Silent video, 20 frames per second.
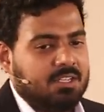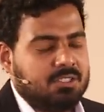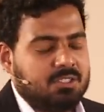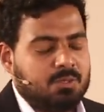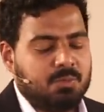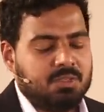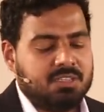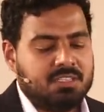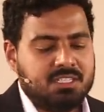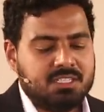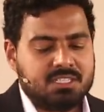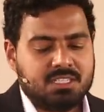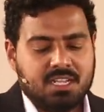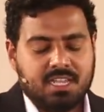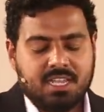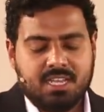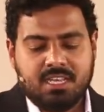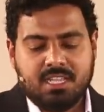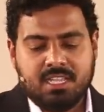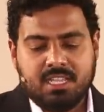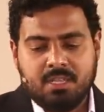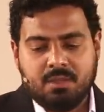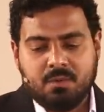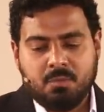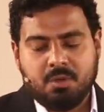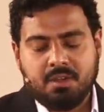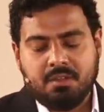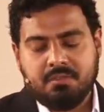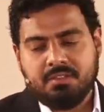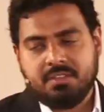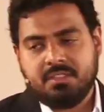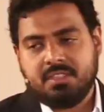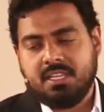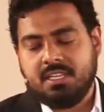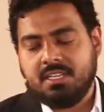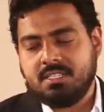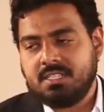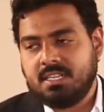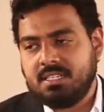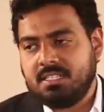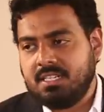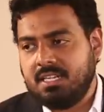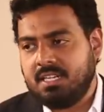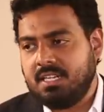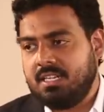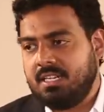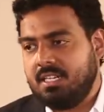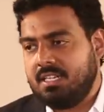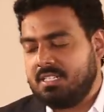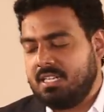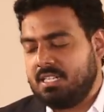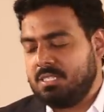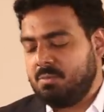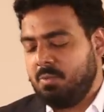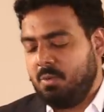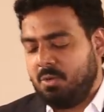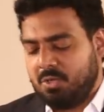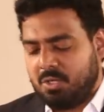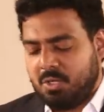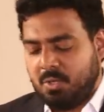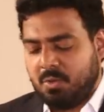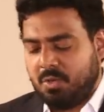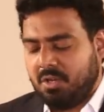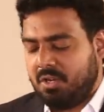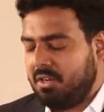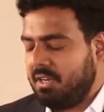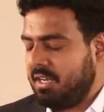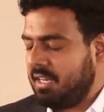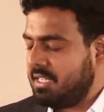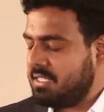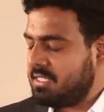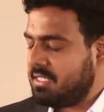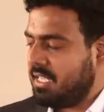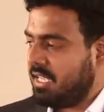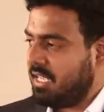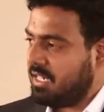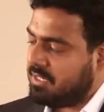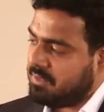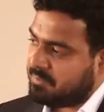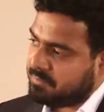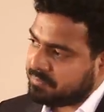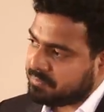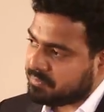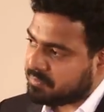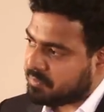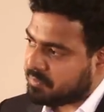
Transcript: So with this lady, one of the things I did is I spoke to her and I said,